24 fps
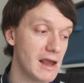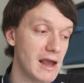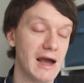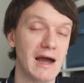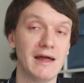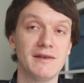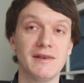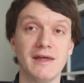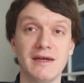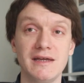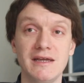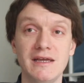
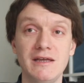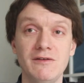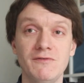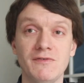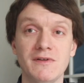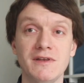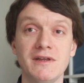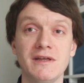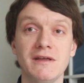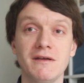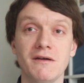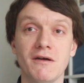And they
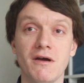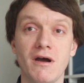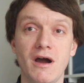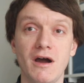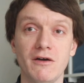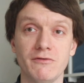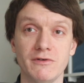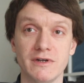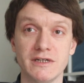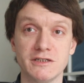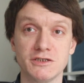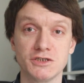even
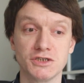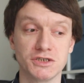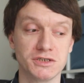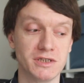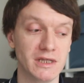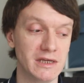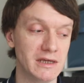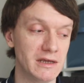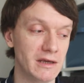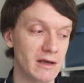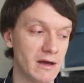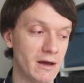encourage
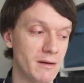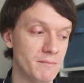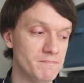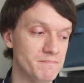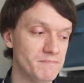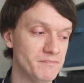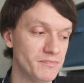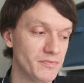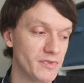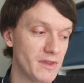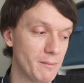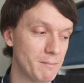the
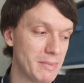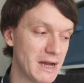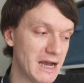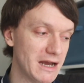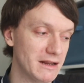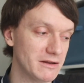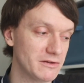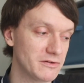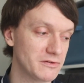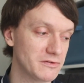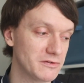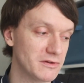
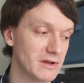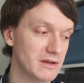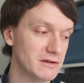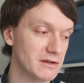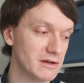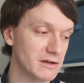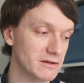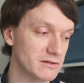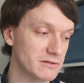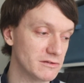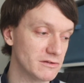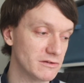
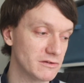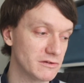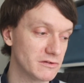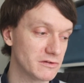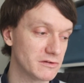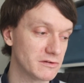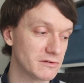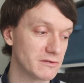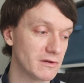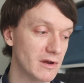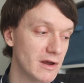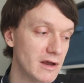
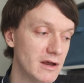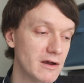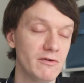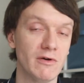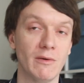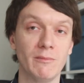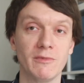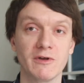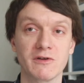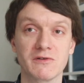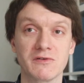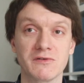Palestinians
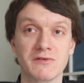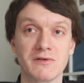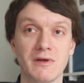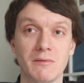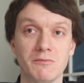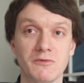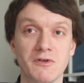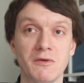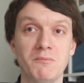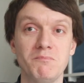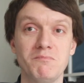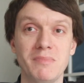from
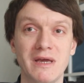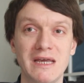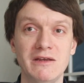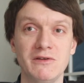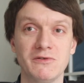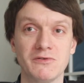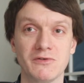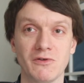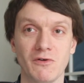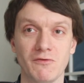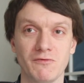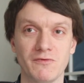accepting
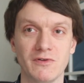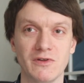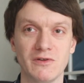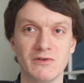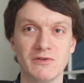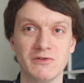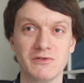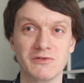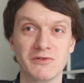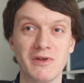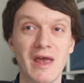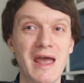peace
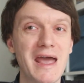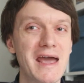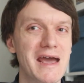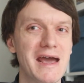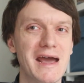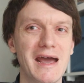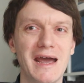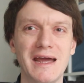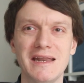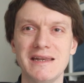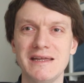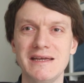offers.
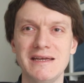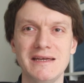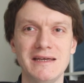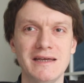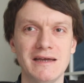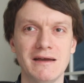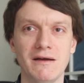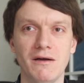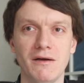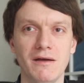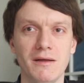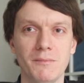
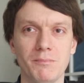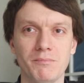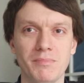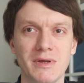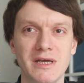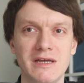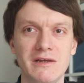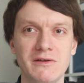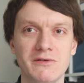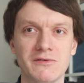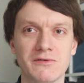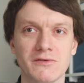Any
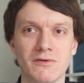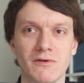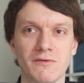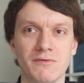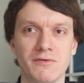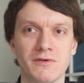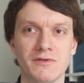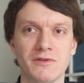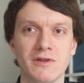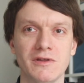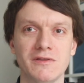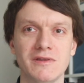peace
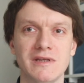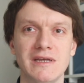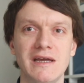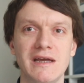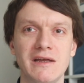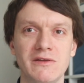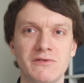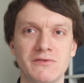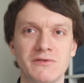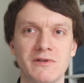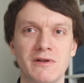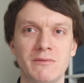offer that the
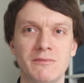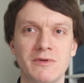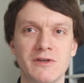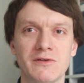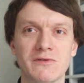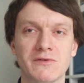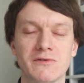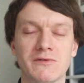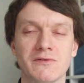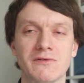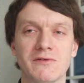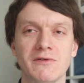
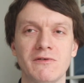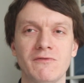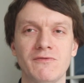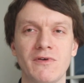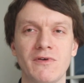Islamists